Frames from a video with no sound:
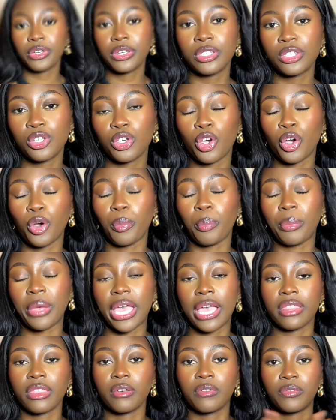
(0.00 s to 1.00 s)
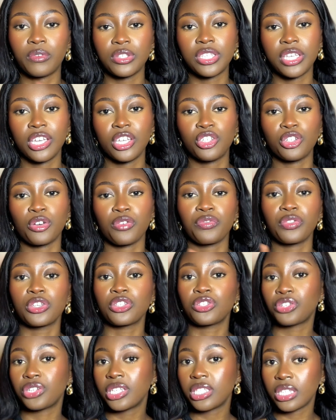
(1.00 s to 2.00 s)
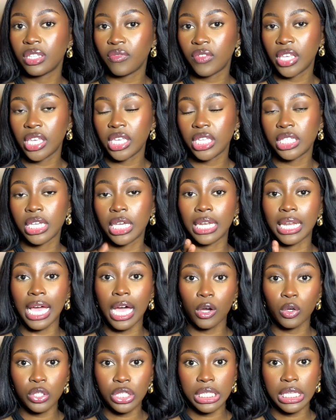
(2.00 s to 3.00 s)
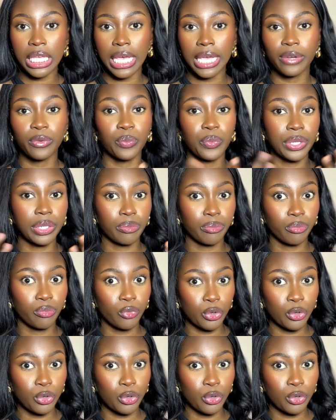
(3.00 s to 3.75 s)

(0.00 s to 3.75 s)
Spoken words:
going to compare the footage of the Sony ZV-E10 outside with